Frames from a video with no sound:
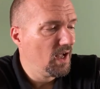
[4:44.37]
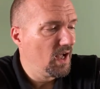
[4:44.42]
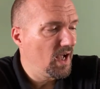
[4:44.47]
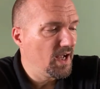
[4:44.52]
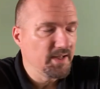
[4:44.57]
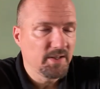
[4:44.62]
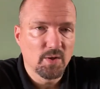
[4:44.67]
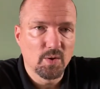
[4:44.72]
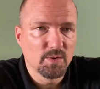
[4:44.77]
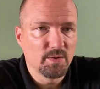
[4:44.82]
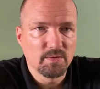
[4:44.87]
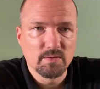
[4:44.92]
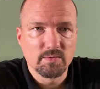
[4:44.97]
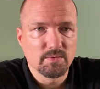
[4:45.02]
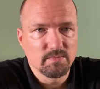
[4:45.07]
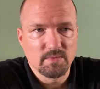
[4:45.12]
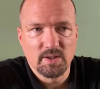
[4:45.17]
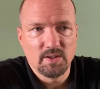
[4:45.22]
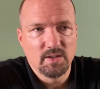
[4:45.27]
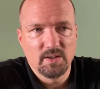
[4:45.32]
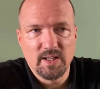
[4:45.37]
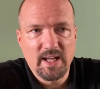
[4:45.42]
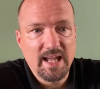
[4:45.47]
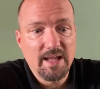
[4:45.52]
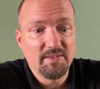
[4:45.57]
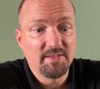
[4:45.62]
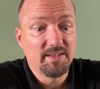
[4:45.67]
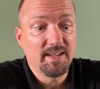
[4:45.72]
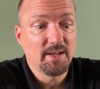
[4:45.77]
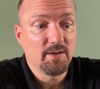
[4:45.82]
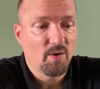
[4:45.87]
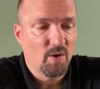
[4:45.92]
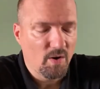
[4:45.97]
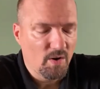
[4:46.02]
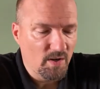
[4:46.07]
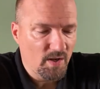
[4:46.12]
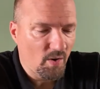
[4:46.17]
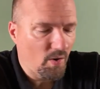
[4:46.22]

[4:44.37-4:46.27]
I don't uh, have them all,